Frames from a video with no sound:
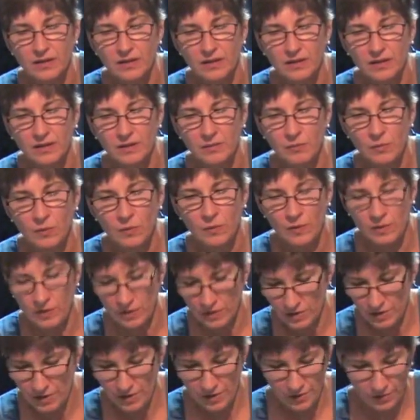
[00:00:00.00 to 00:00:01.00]
Any more?
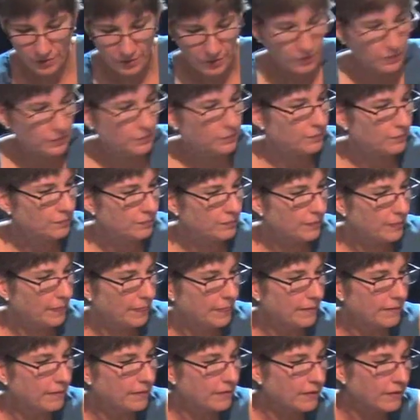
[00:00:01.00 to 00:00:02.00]
No.
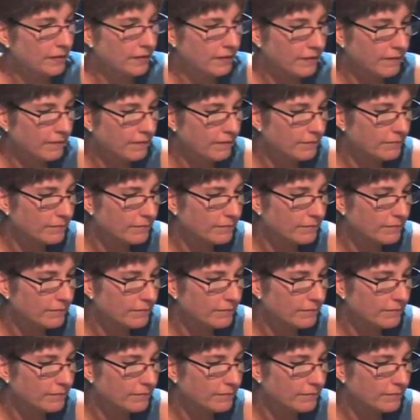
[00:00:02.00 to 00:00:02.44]
Okay.